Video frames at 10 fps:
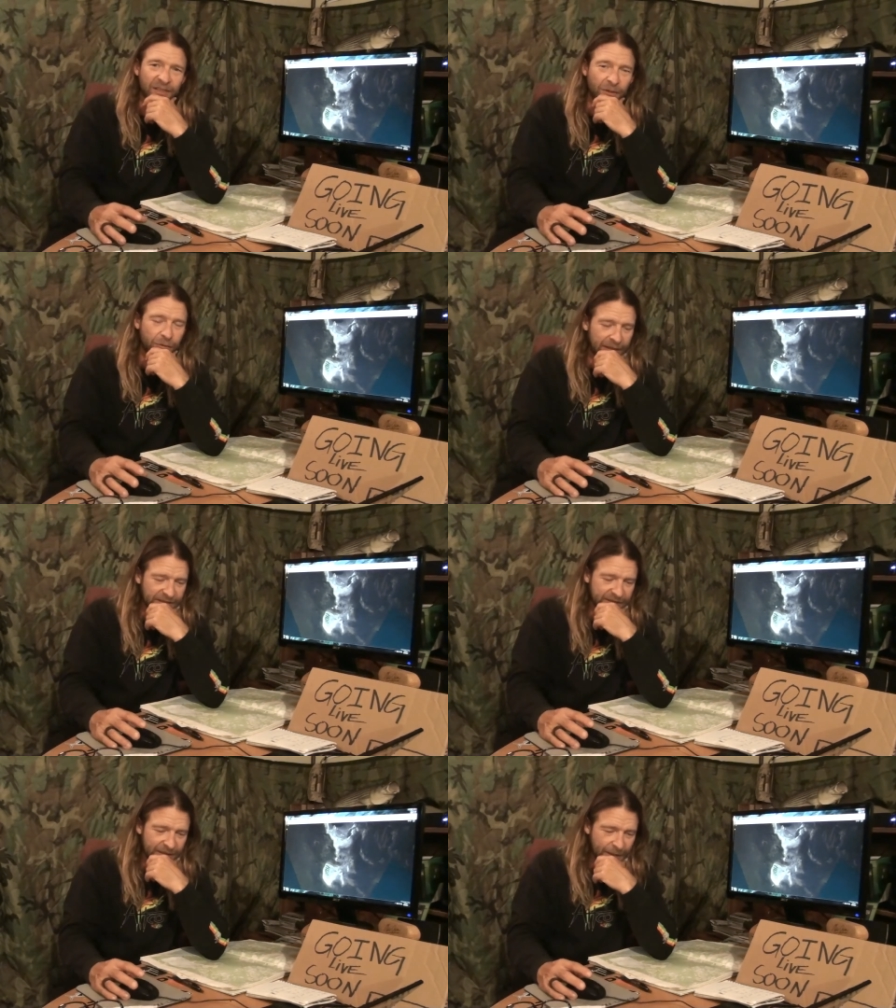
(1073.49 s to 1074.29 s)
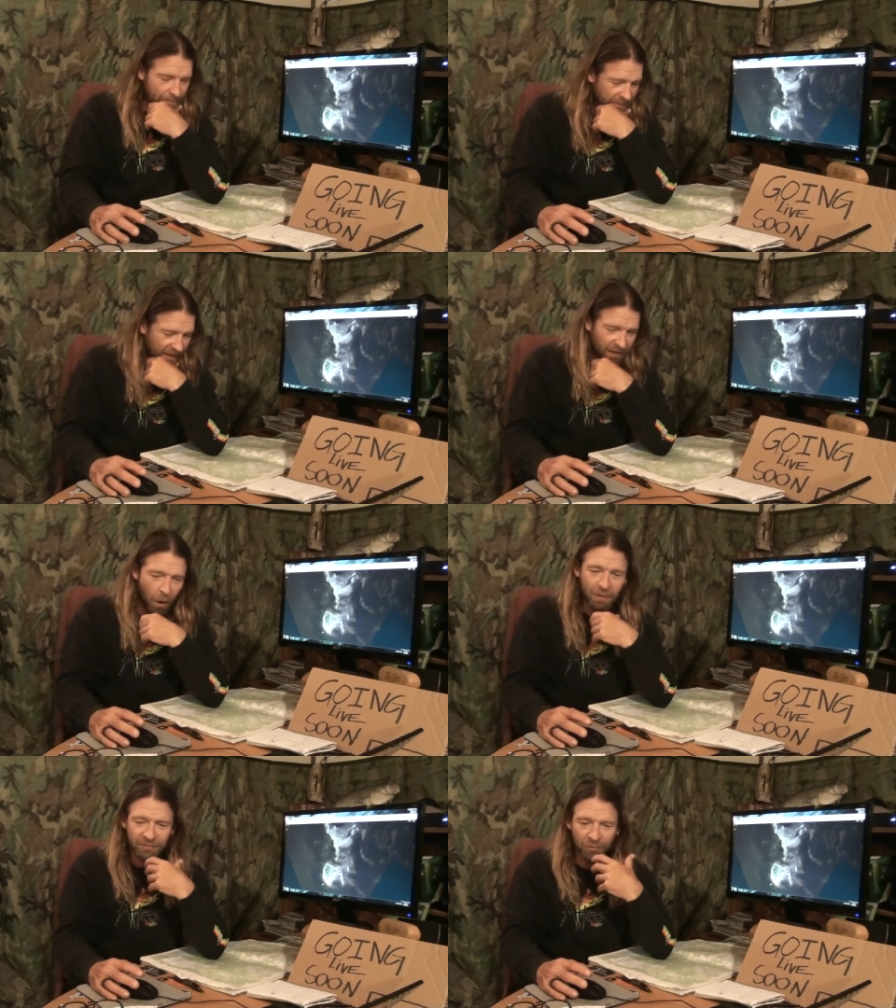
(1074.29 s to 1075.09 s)
It
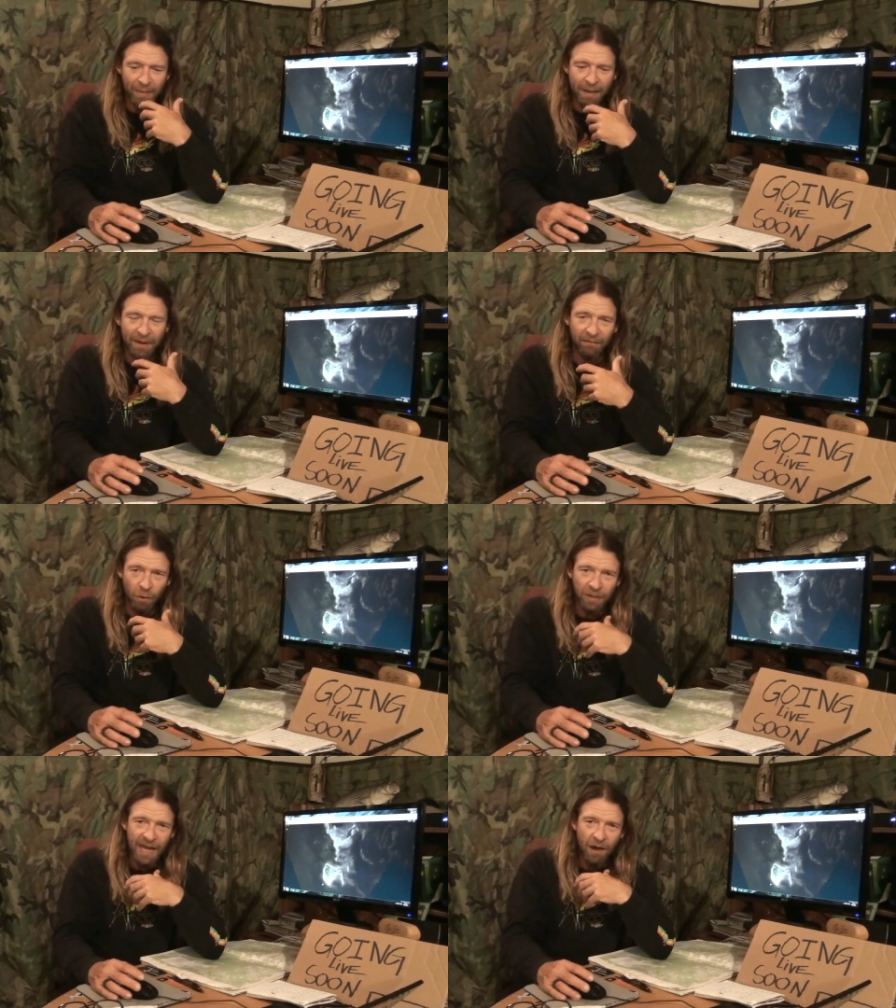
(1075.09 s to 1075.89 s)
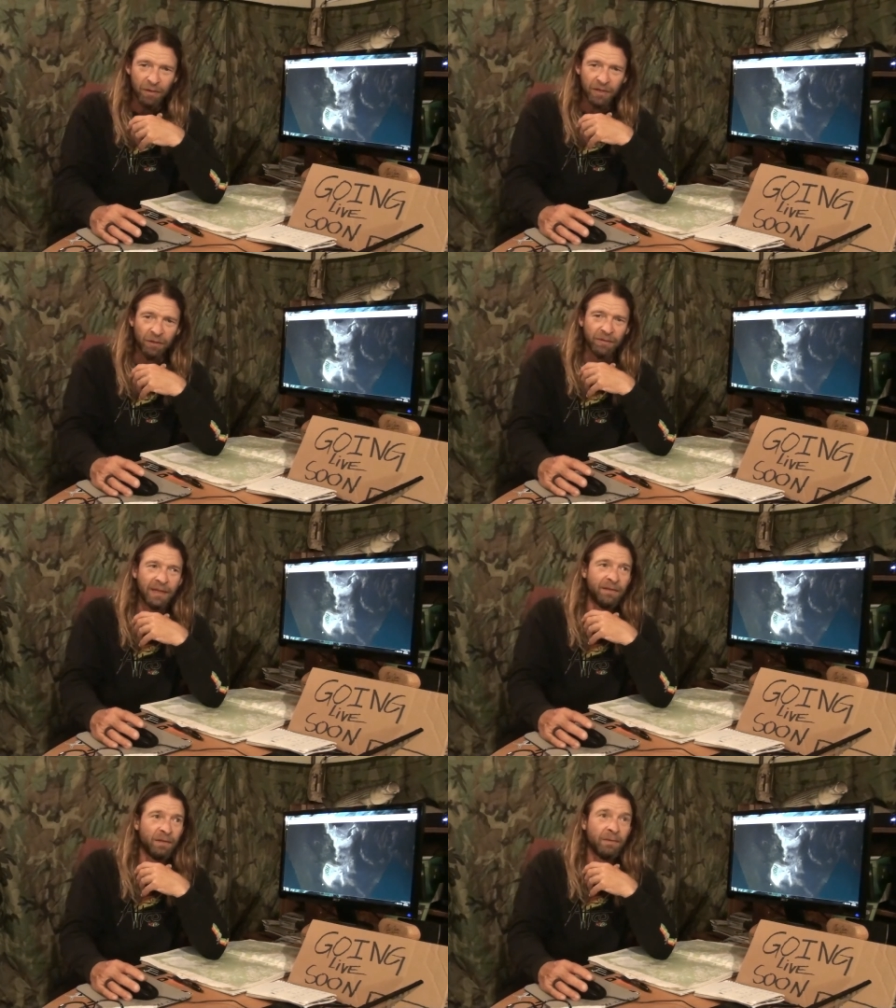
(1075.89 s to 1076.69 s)
almost reminded me of Okinawa,
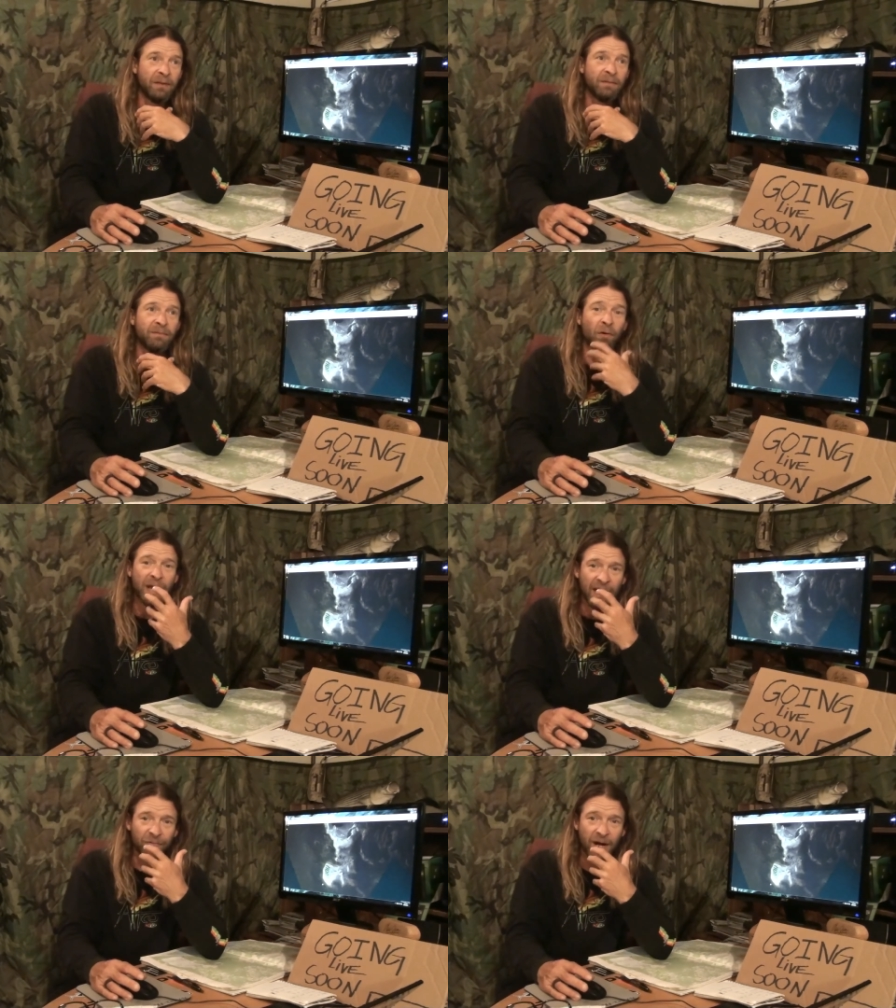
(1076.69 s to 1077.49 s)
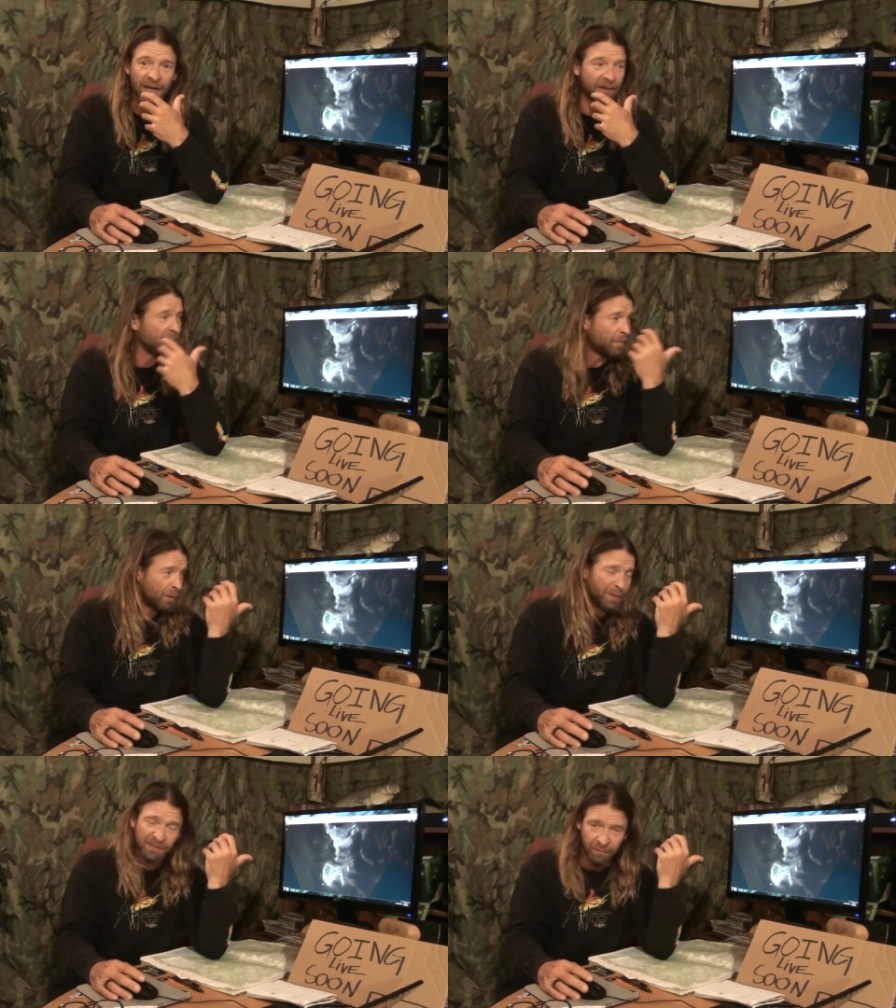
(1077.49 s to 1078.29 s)
in the volcanic rock out there, but
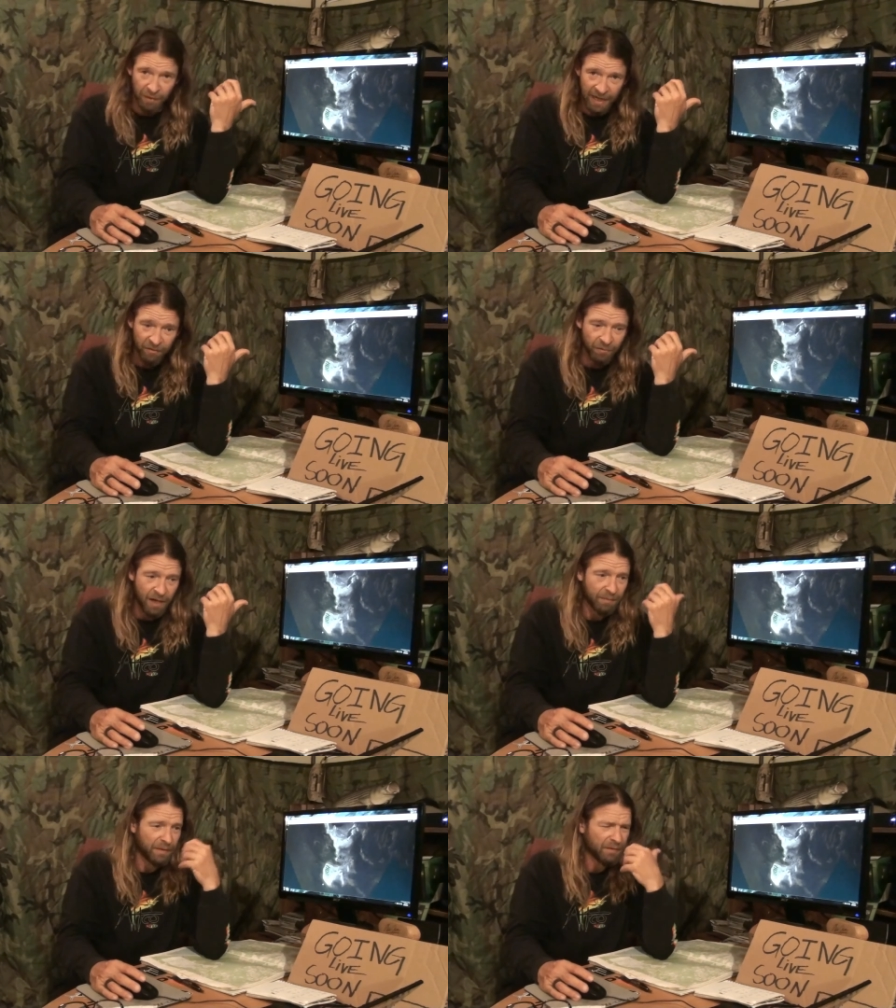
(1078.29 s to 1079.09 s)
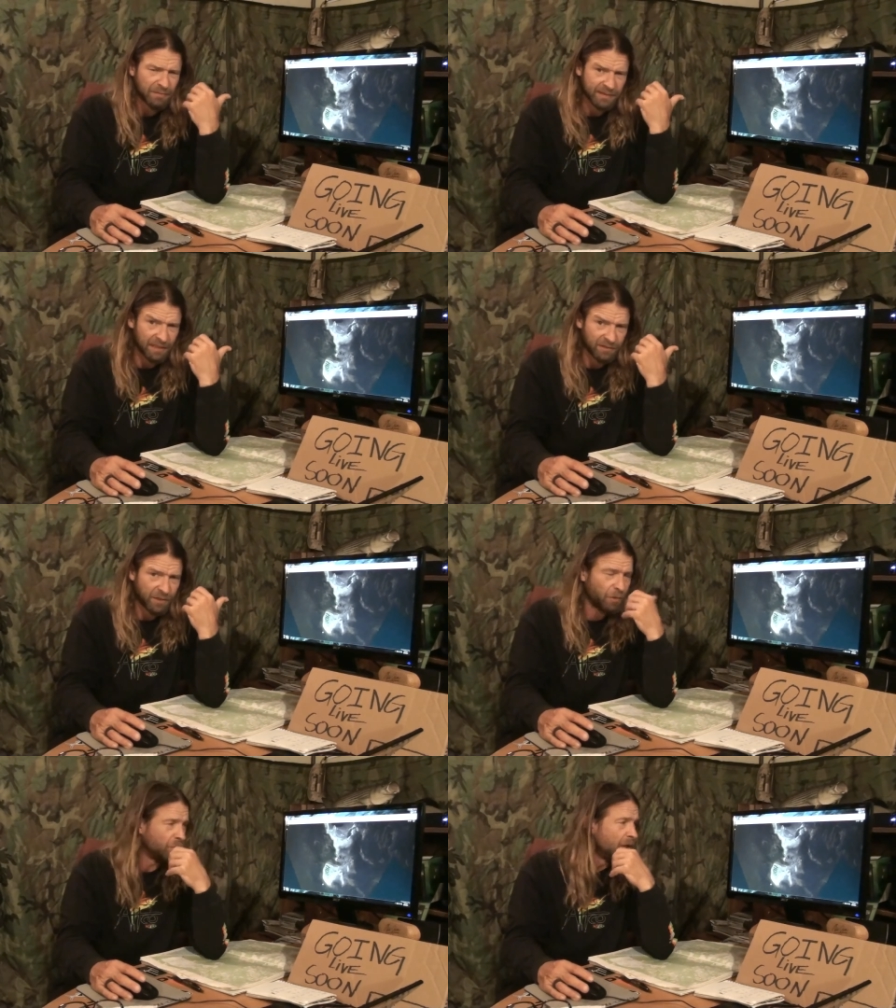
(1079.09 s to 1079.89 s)
it wasn't volcanic rock, but I think it was
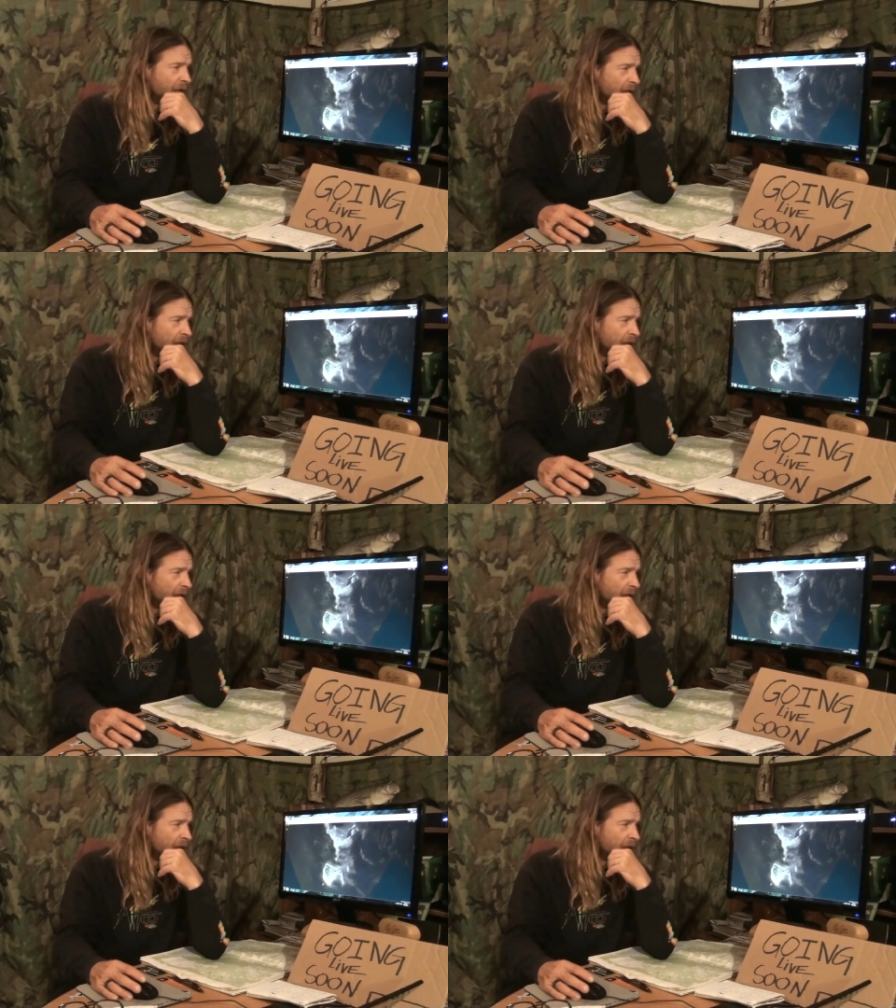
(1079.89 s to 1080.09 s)
sandstone.